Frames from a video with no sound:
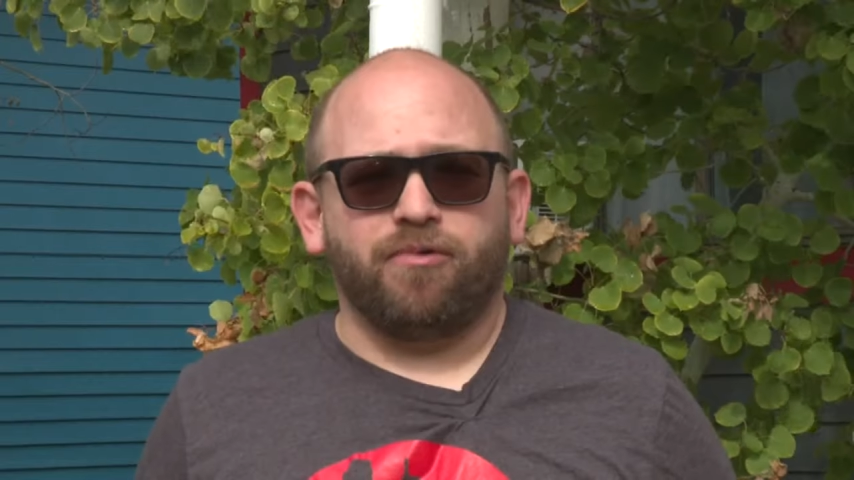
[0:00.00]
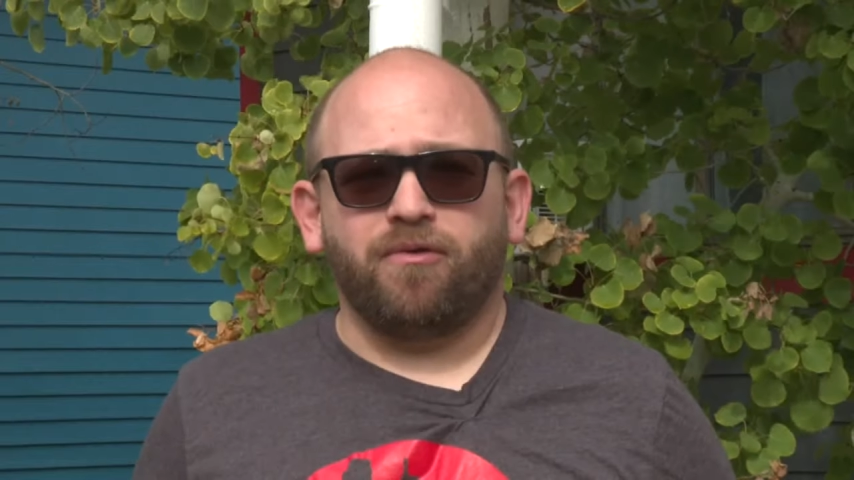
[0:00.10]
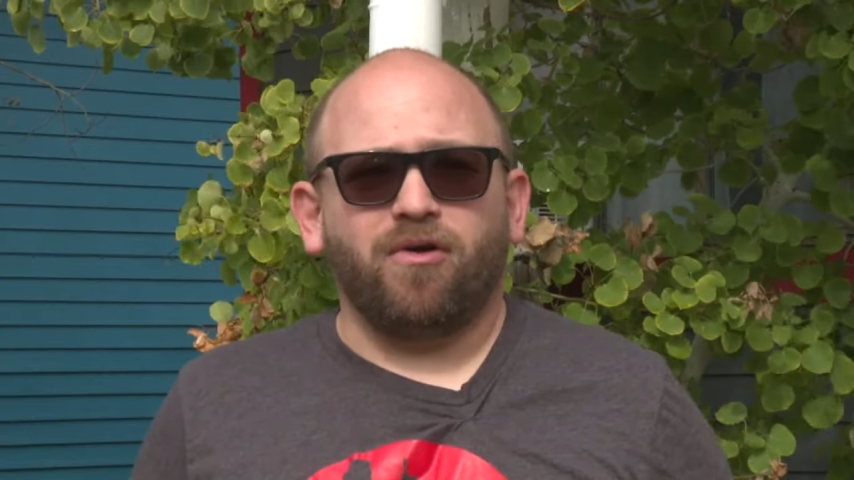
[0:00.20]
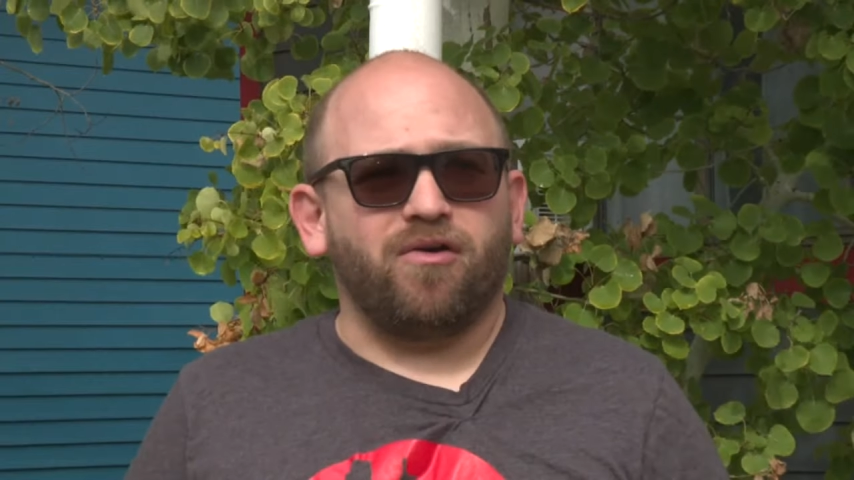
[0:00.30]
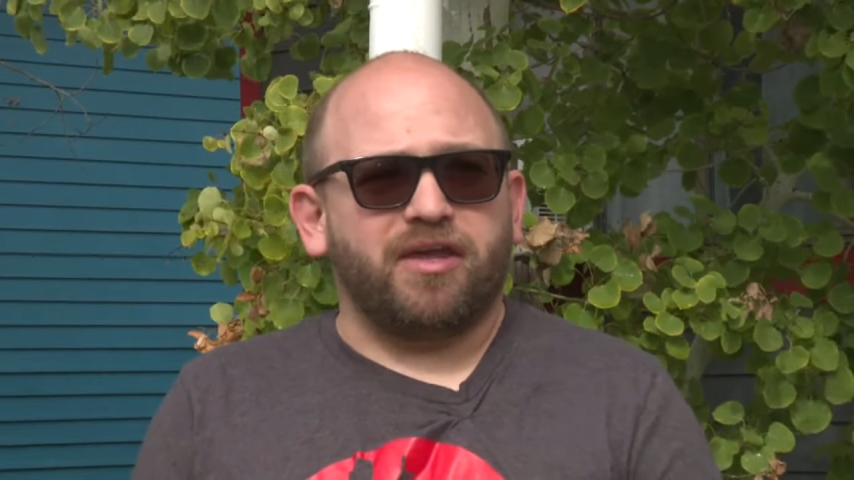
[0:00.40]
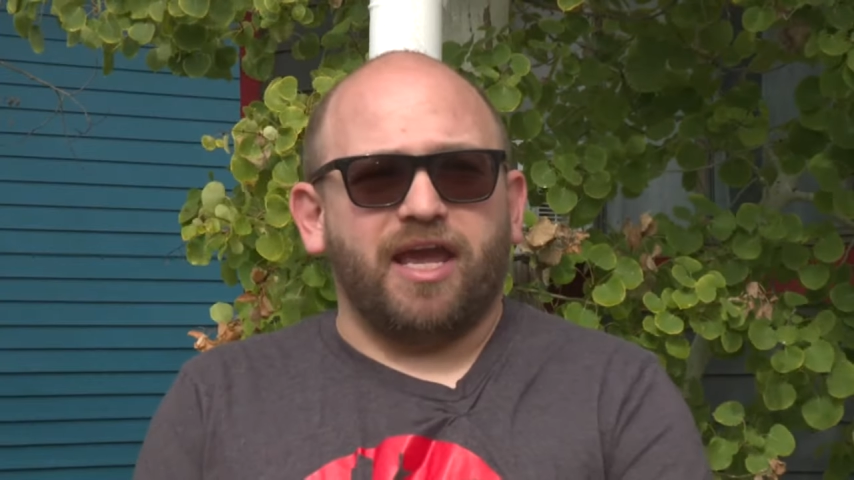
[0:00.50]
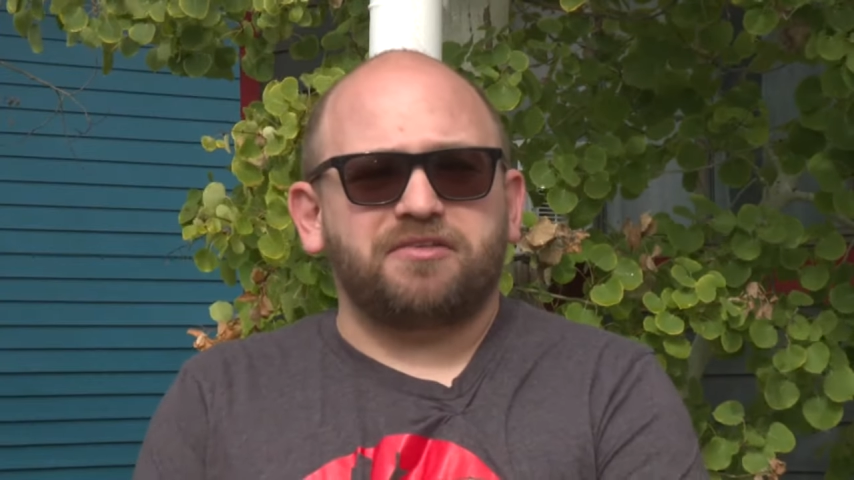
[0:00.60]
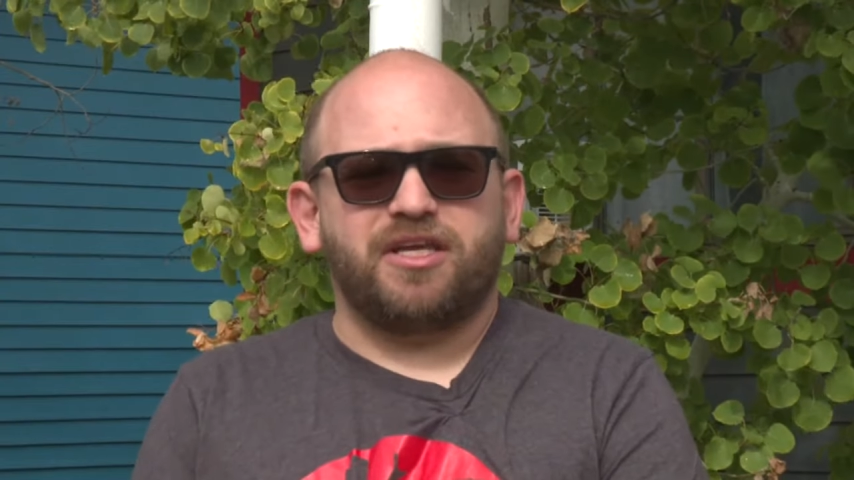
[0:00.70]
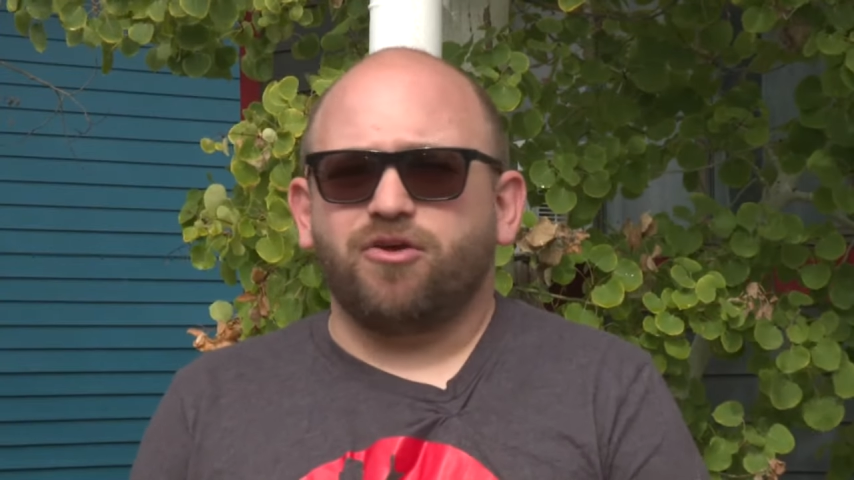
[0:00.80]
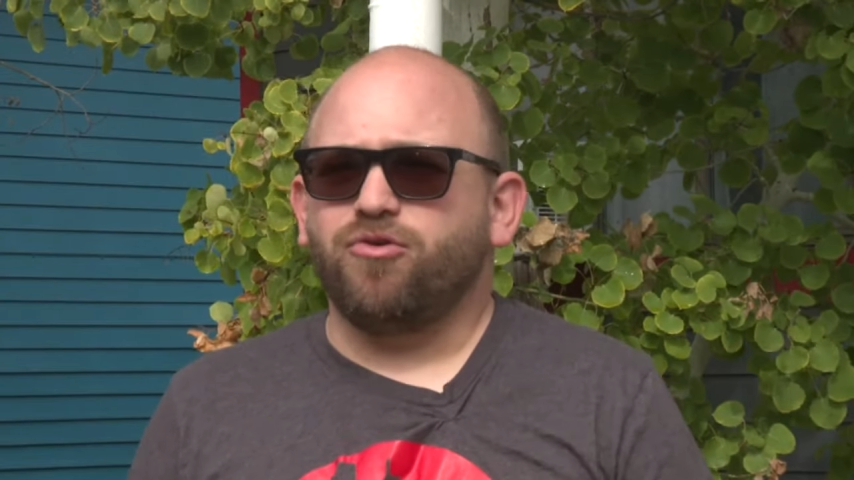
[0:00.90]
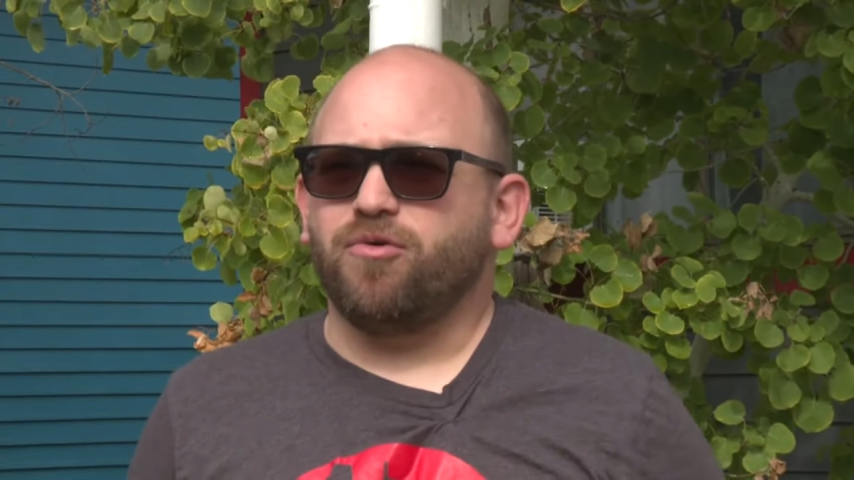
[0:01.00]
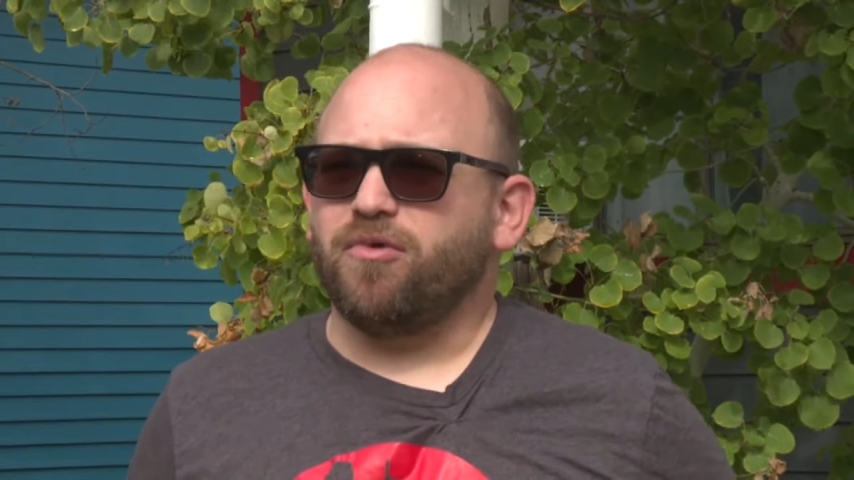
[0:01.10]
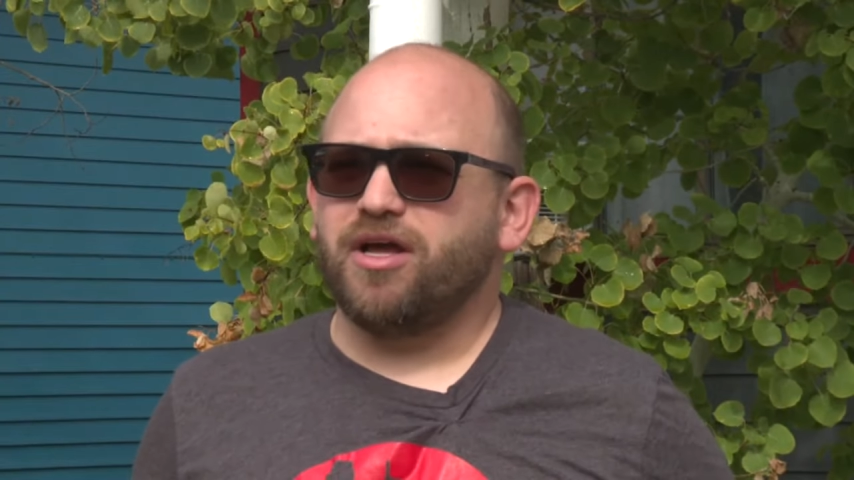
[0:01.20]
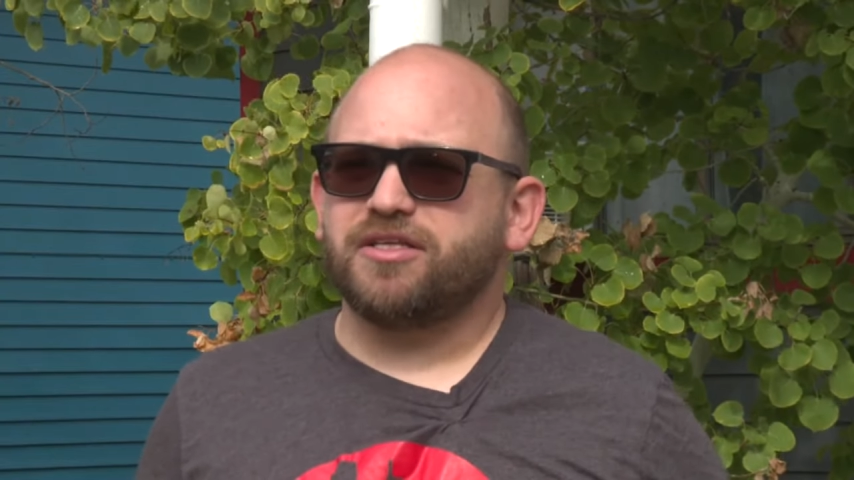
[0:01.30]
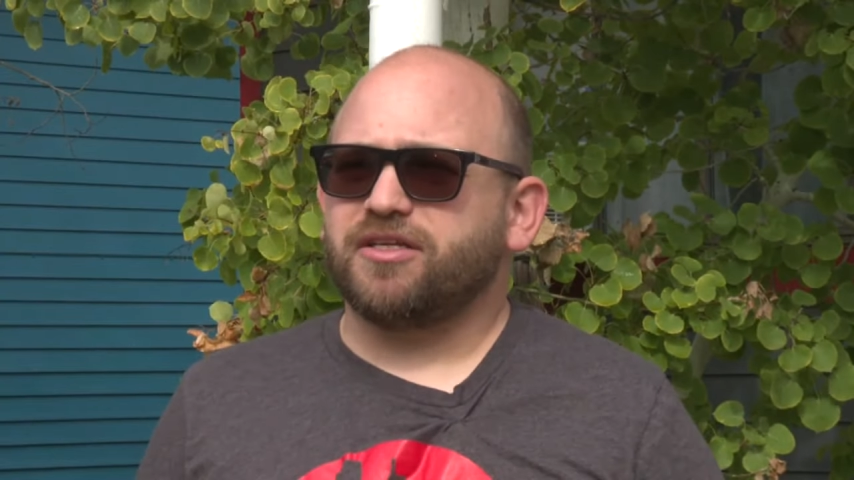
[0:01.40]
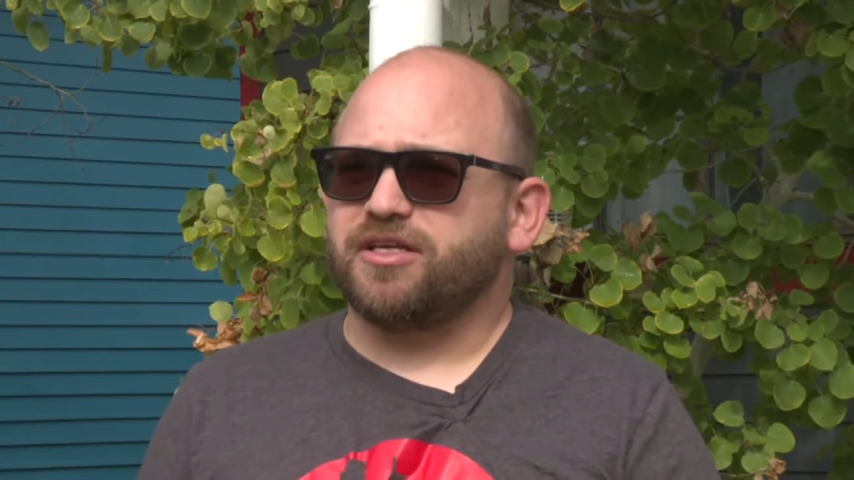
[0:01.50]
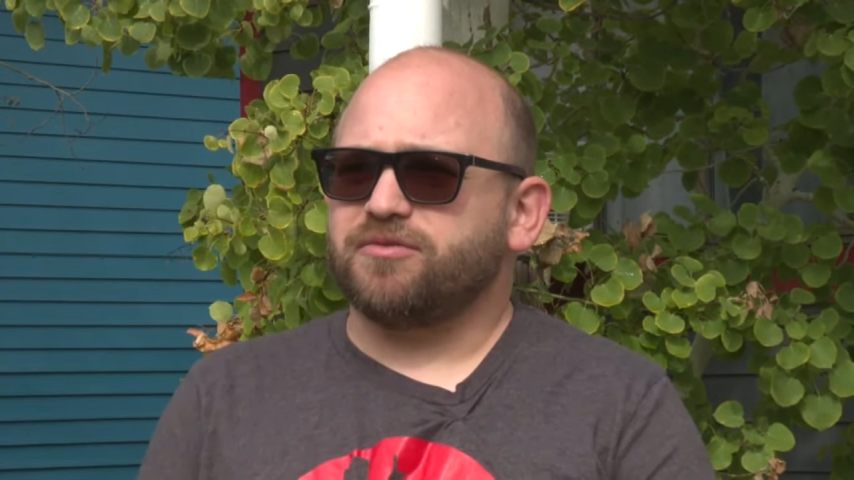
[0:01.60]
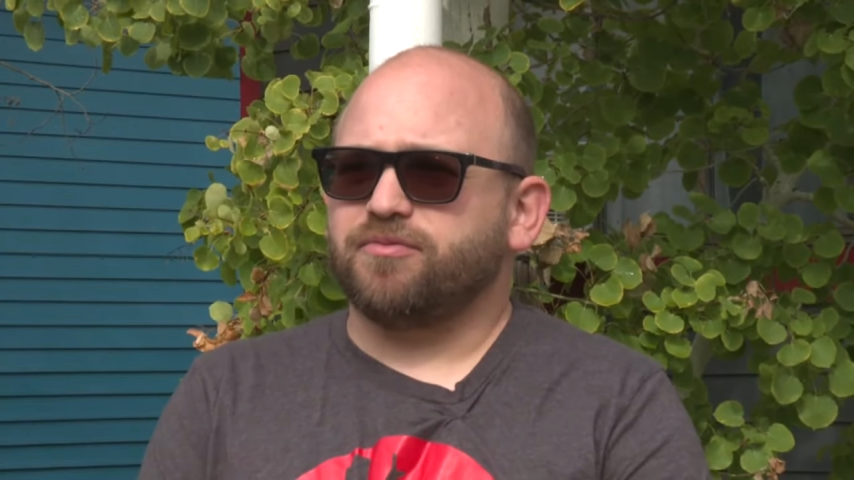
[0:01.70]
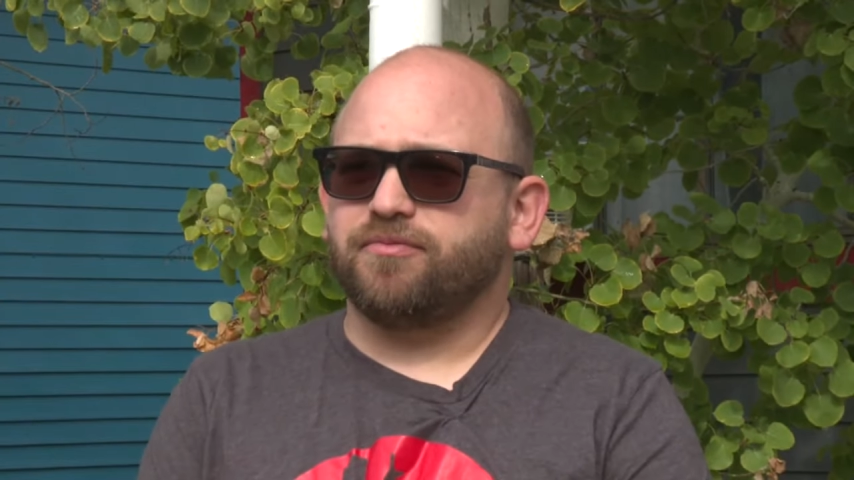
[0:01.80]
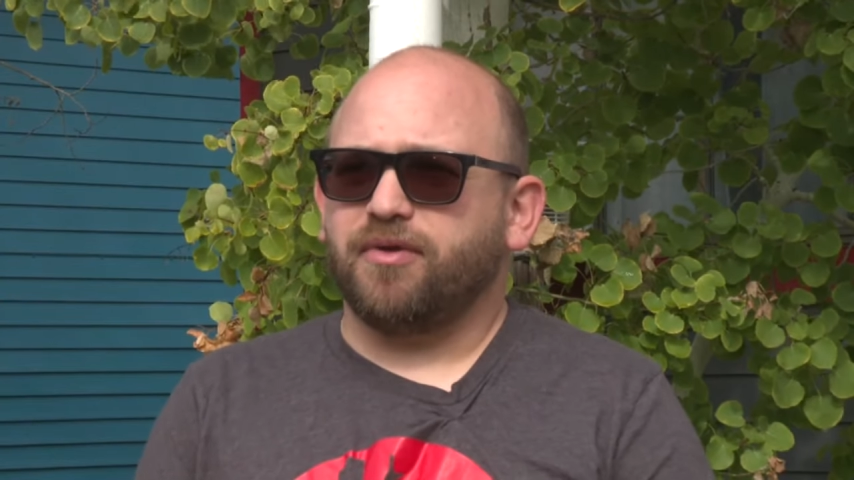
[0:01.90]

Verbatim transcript: We were all guessing who it was, because,